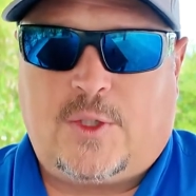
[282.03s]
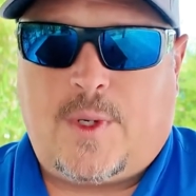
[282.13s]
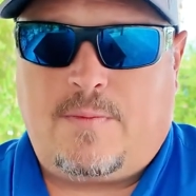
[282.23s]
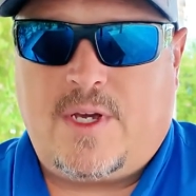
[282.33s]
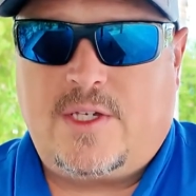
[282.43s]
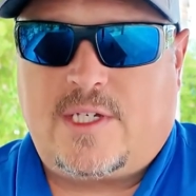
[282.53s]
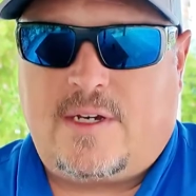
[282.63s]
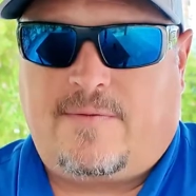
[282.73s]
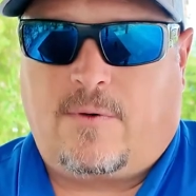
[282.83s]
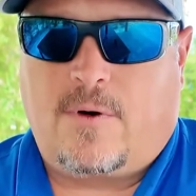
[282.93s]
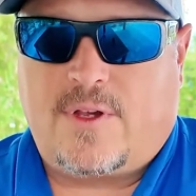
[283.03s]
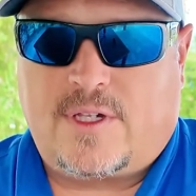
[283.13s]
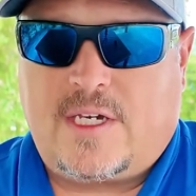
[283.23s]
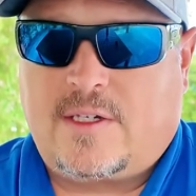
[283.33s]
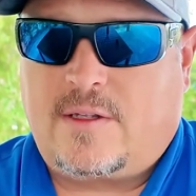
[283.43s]
been busy for the
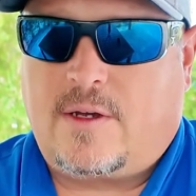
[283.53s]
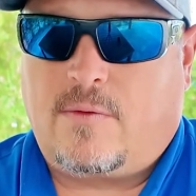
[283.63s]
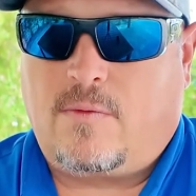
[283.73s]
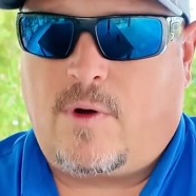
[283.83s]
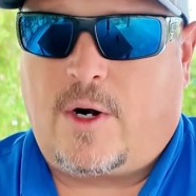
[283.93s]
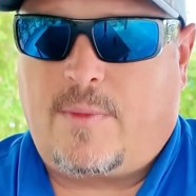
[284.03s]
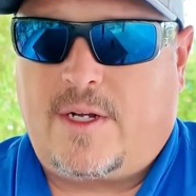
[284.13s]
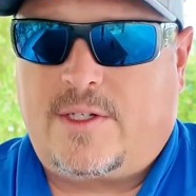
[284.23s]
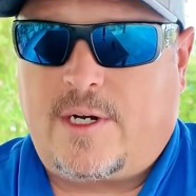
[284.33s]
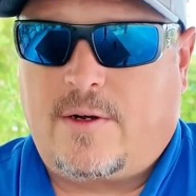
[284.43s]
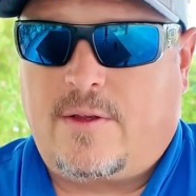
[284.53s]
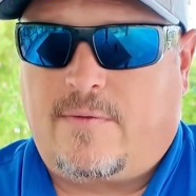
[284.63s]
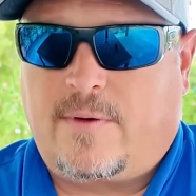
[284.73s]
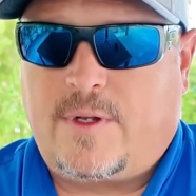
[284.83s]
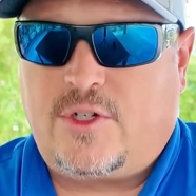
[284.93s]
season, the winter months here,
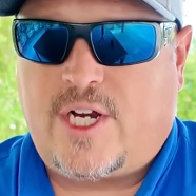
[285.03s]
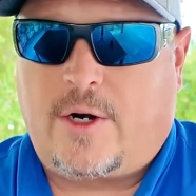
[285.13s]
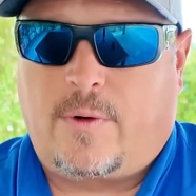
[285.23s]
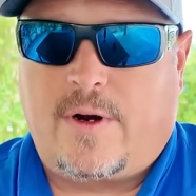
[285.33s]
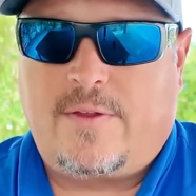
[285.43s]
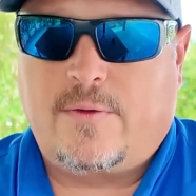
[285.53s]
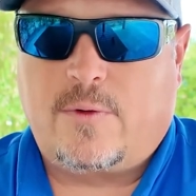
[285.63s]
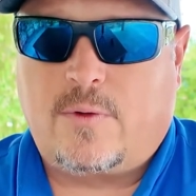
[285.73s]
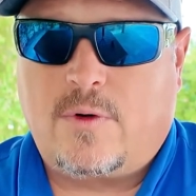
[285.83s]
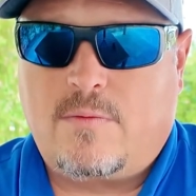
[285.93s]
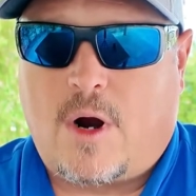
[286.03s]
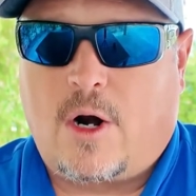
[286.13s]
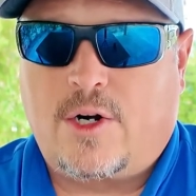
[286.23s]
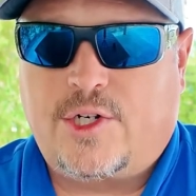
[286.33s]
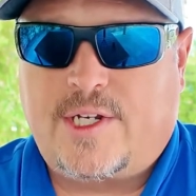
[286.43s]
from the January through
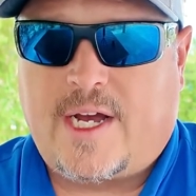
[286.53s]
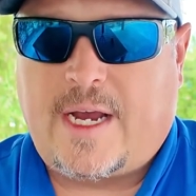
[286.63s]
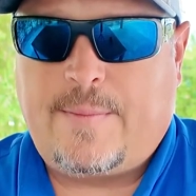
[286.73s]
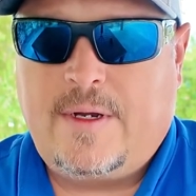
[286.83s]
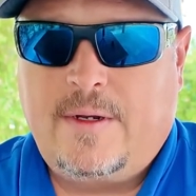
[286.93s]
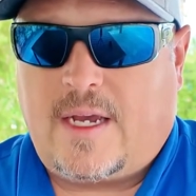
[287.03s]
March time.